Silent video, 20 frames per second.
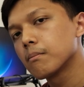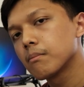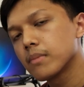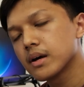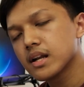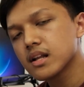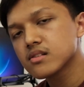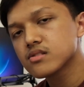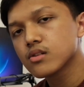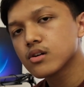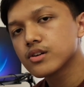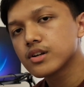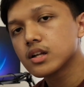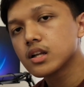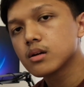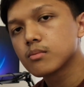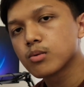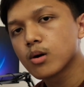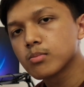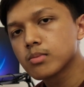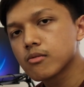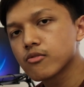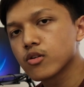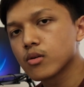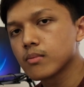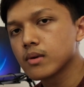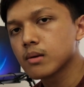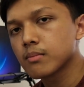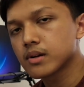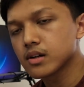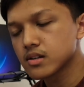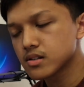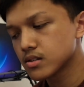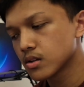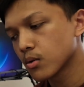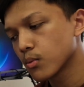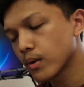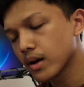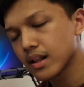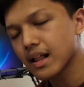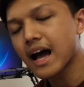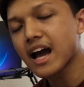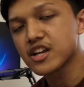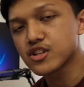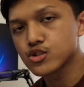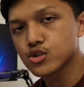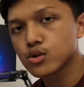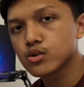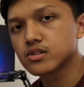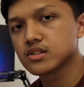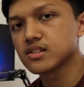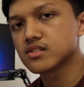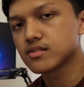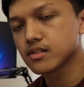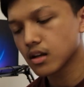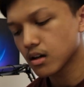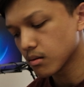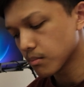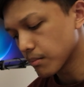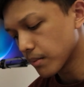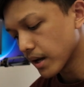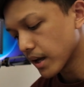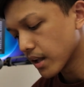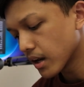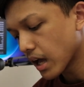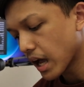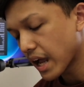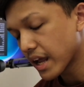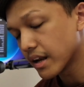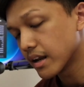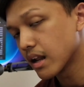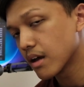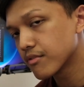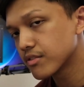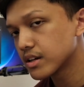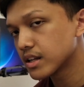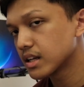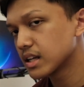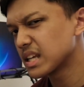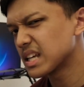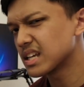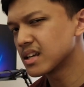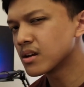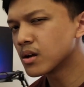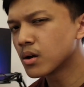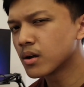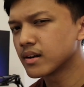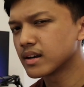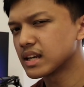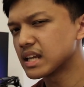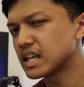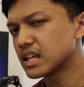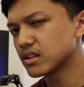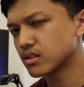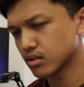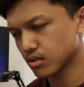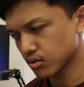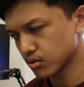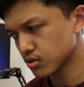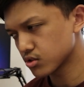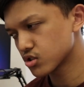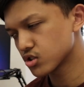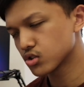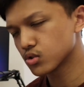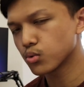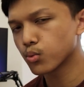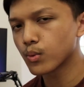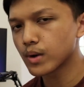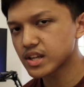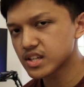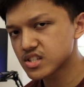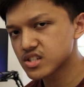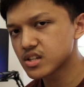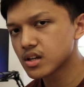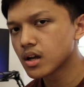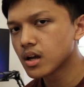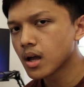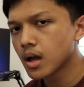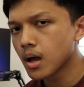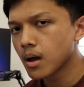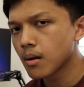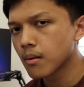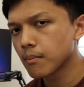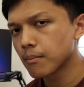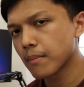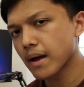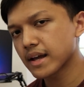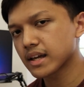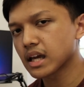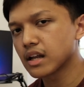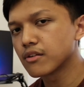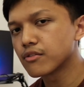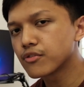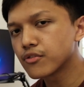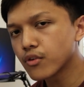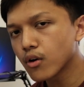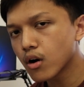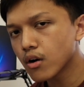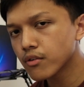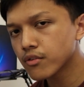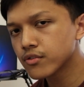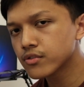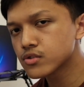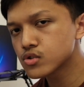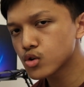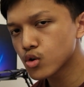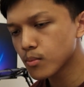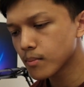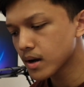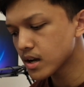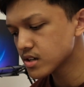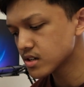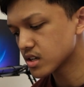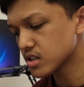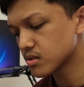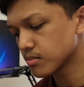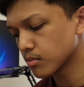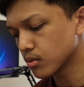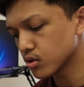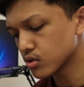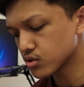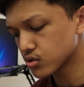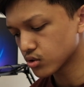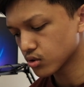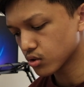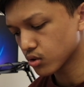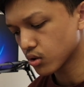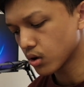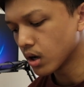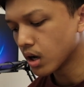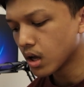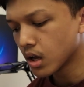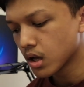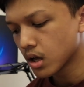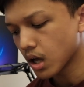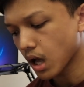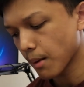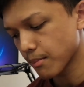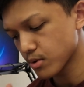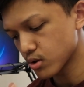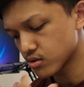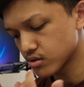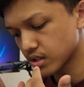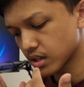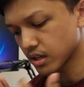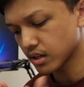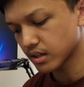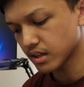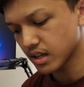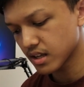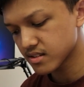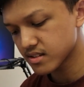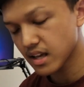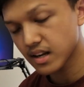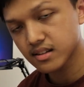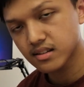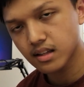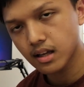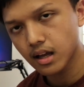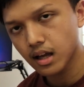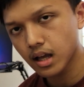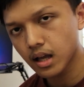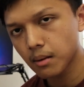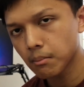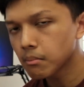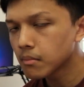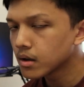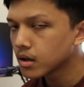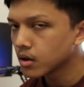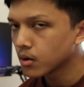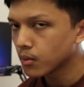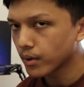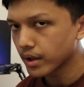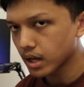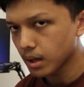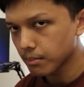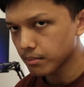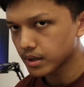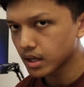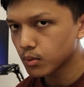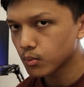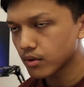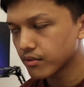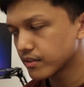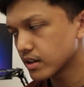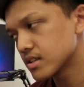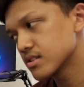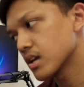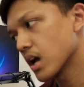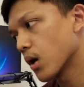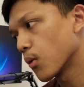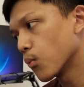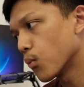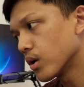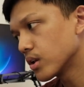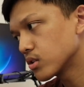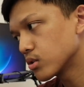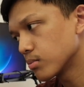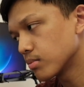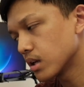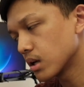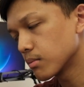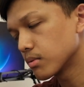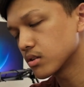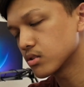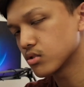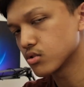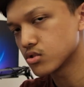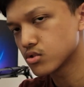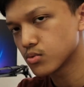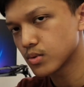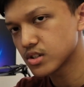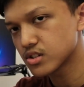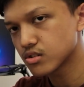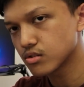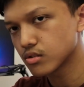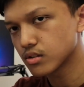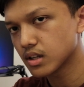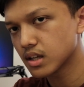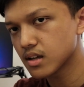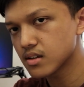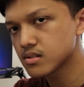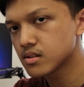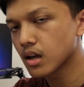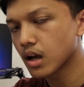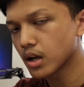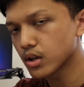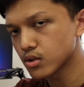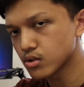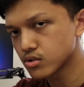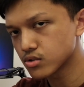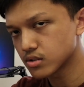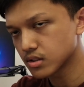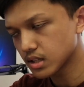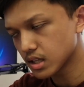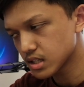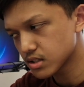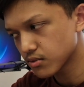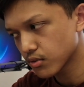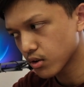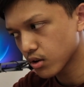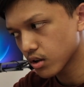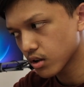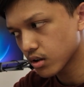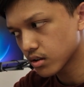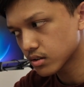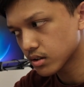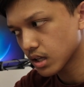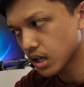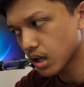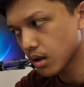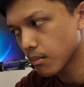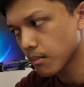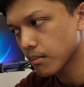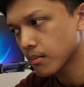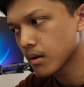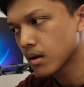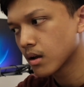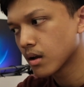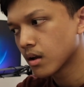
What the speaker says: But that's not really a problem for me because, well, I joked just now, but I never really need to switch back and forth so much. It's more so I'm using this at a time. When I'm done with this, I want to be able to switch to this. I use this for a long time.